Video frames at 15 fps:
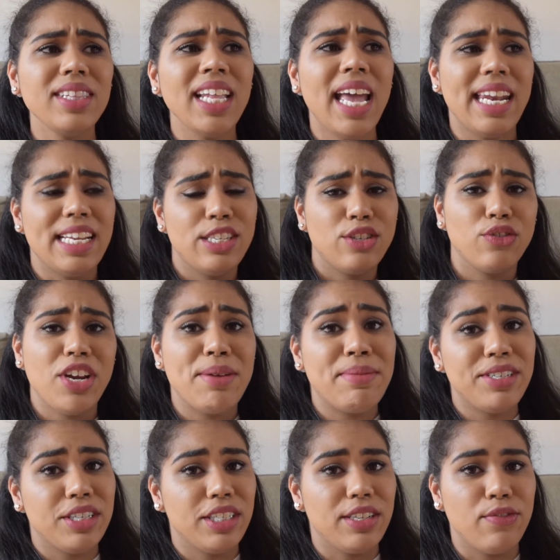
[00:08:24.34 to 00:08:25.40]
And Instagram is
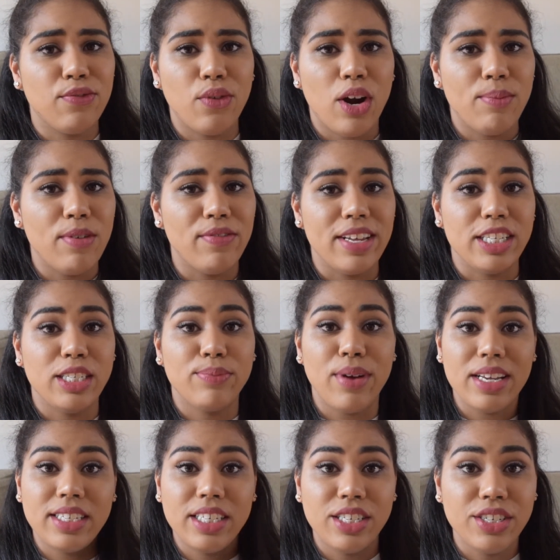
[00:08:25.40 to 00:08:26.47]
just a form of
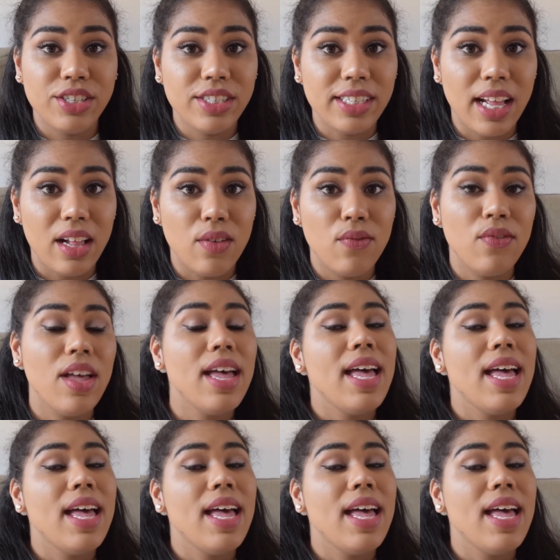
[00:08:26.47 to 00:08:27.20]
expressing yourself.